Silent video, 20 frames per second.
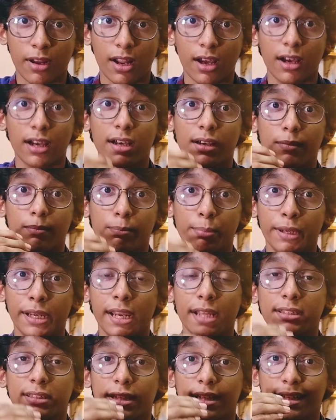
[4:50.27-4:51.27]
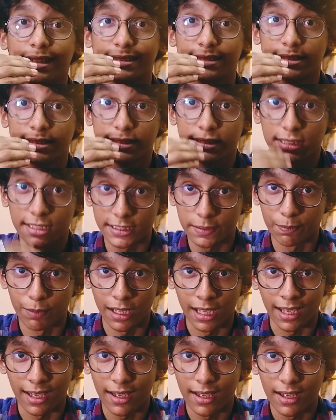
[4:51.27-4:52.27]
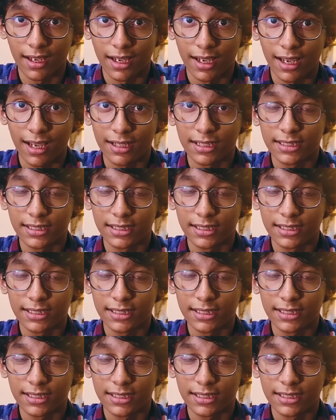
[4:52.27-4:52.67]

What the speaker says: camera beneath its display,